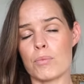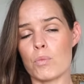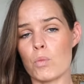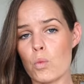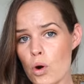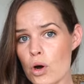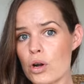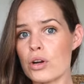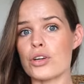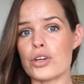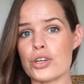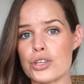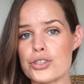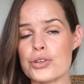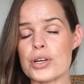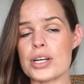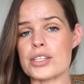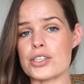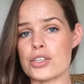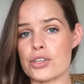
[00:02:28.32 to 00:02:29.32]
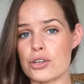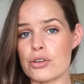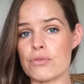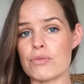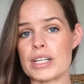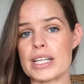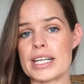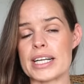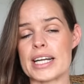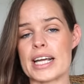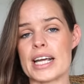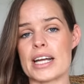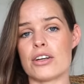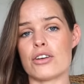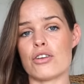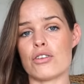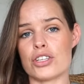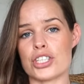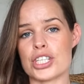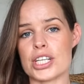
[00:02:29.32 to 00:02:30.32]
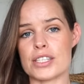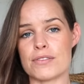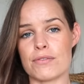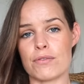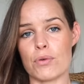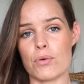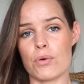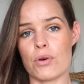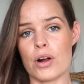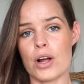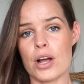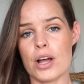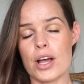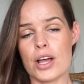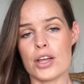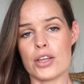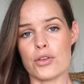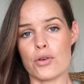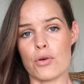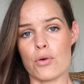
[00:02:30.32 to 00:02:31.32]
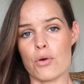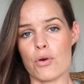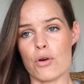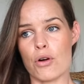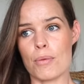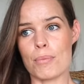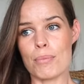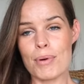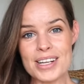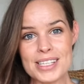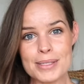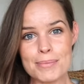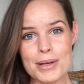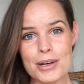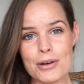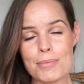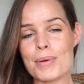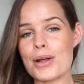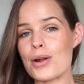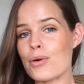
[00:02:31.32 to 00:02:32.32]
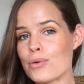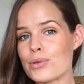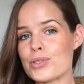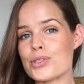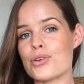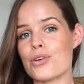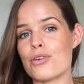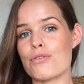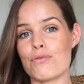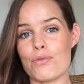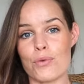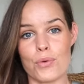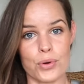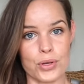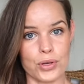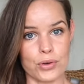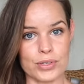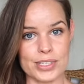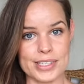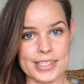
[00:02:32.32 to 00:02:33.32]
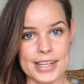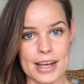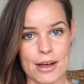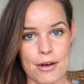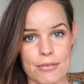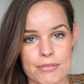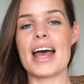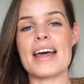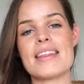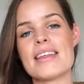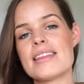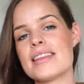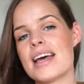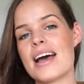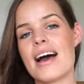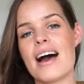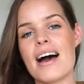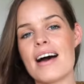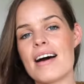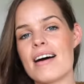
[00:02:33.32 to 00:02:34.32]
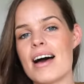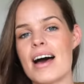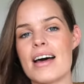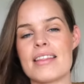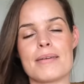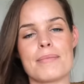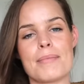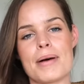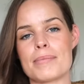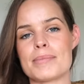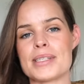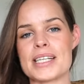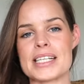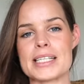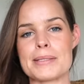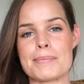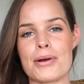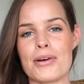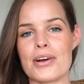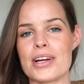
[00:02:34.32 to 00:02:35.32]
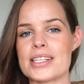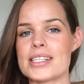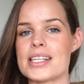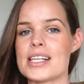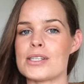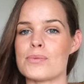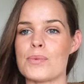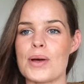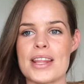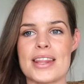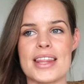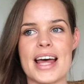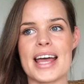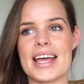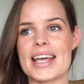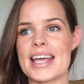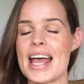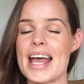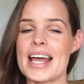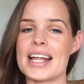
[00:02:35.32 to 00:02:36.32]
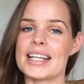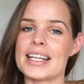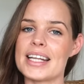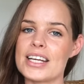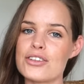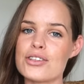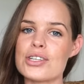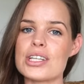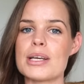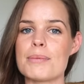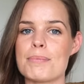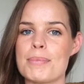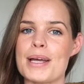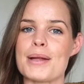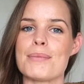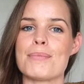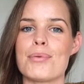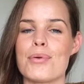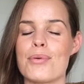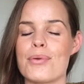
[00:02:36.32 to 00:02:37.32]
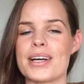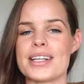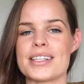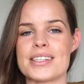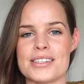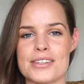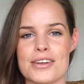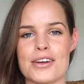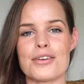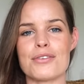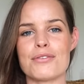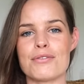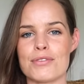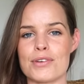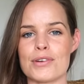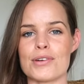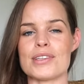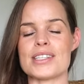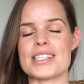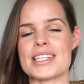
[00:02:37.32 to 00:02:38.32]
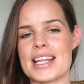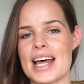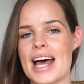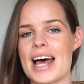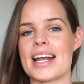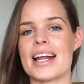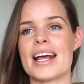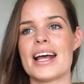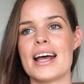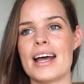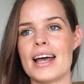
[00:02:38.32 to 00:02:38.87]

what nutrients you really need, not just for your breast milk, but also for yourself. And then there are other mums' experiences where they can literally pinpoint certain foods that